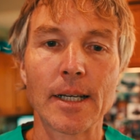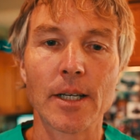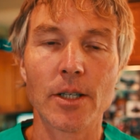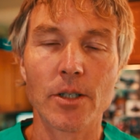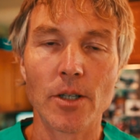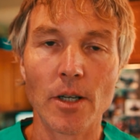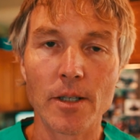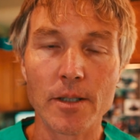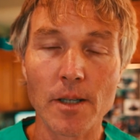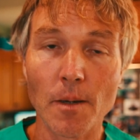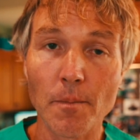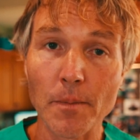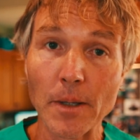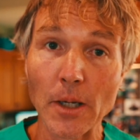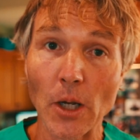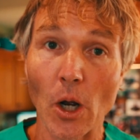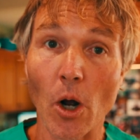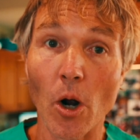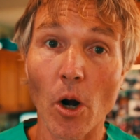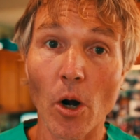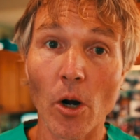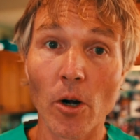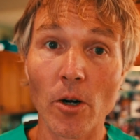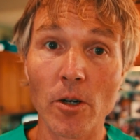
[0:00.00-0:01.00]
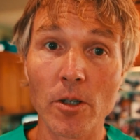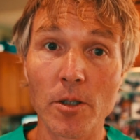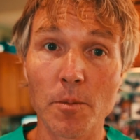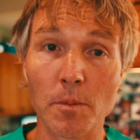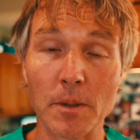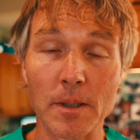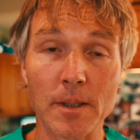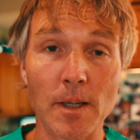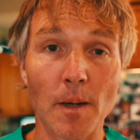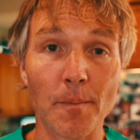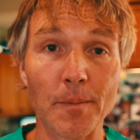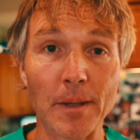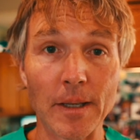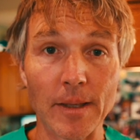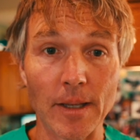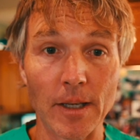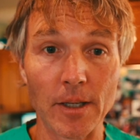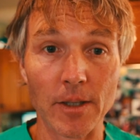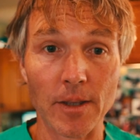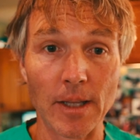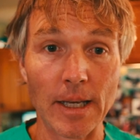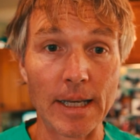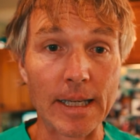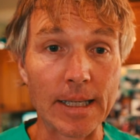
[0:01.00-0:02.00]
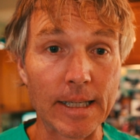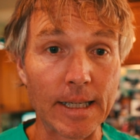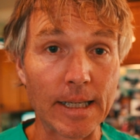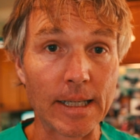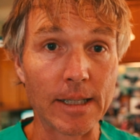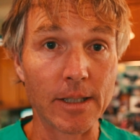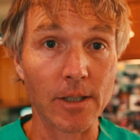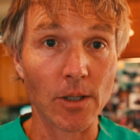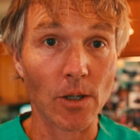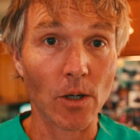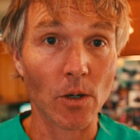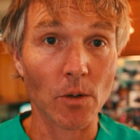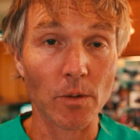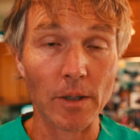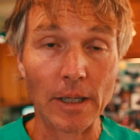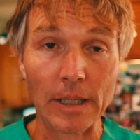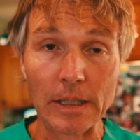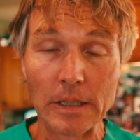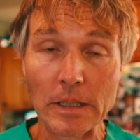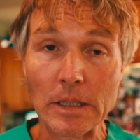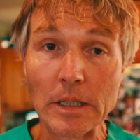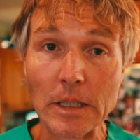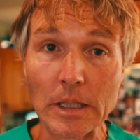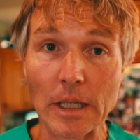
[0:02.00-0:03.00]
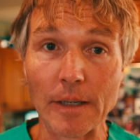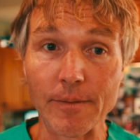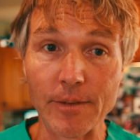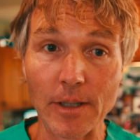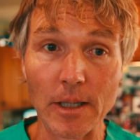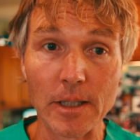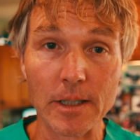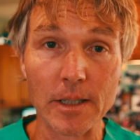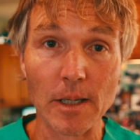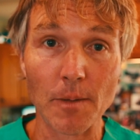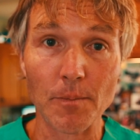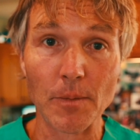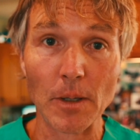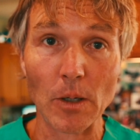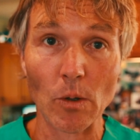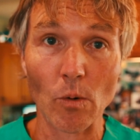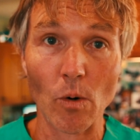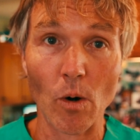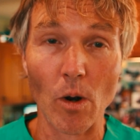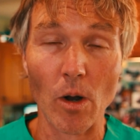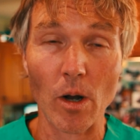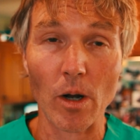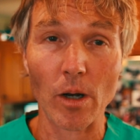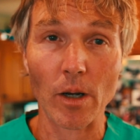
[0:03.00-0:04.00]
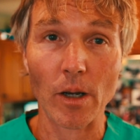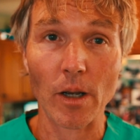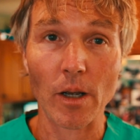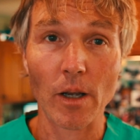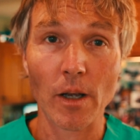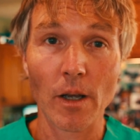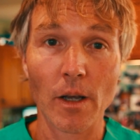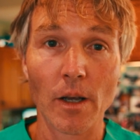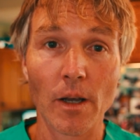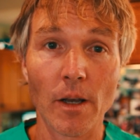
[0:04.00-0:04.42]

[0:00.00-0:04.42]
It's not something harsh, but something that they need to know, like, oh, I've done something wrong,